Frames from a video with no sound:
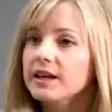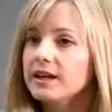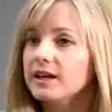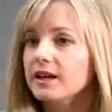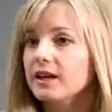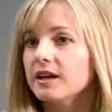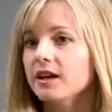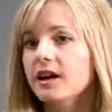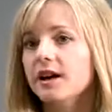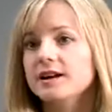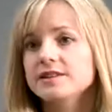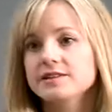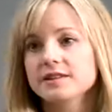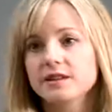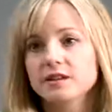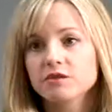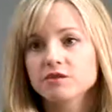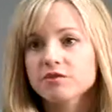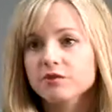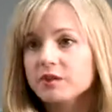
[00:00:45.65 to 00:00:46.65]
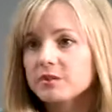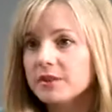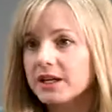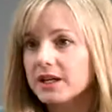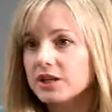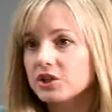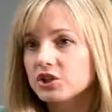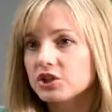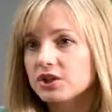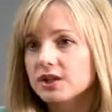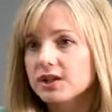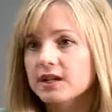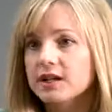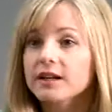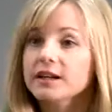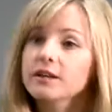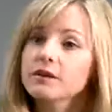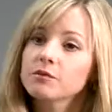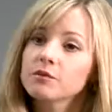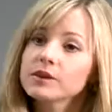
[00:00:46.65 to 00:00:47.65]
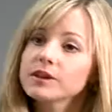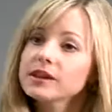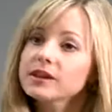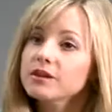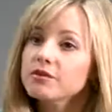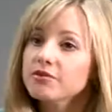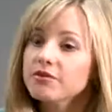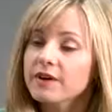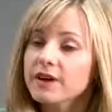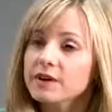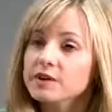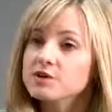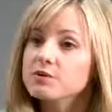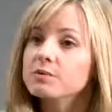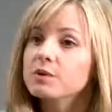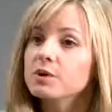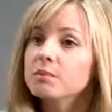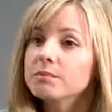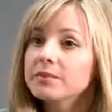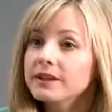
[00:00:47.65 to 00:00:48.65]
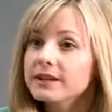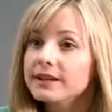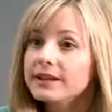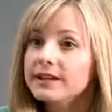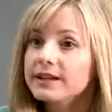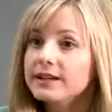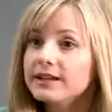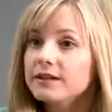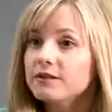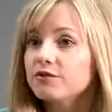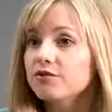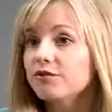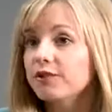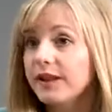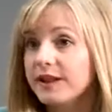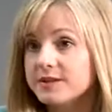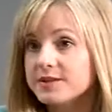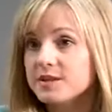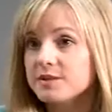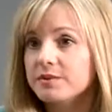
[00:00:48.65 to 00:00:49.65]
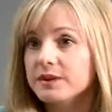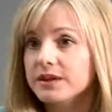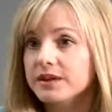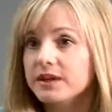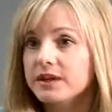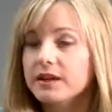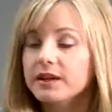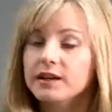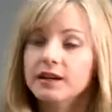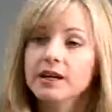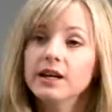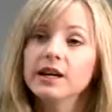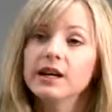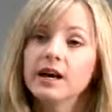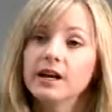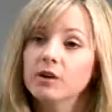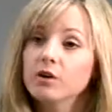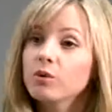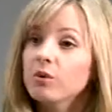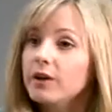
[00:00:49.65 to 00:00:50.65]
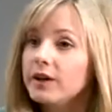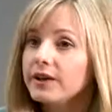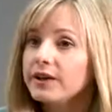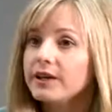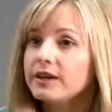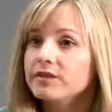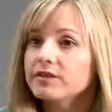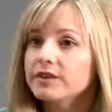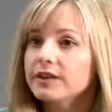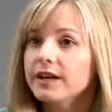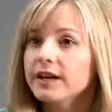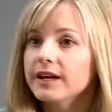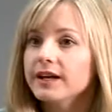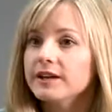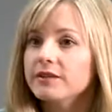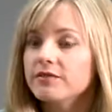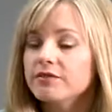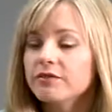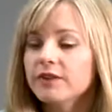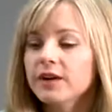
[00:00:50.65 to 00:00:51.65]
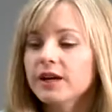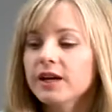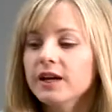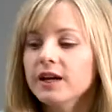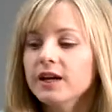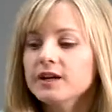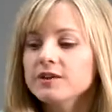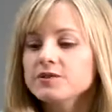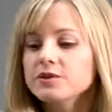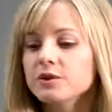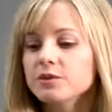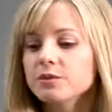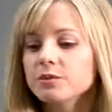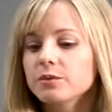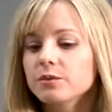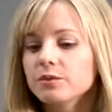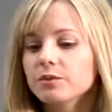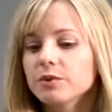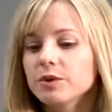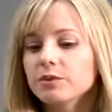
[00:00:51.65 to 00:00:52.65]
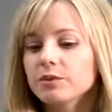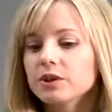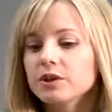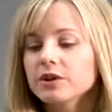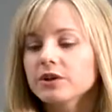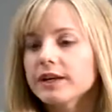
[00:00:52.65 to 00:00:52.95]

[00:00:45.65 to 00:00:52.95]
it can cause inflammation, and it can really affect mobility and flexibility and, and quality of life. So when we're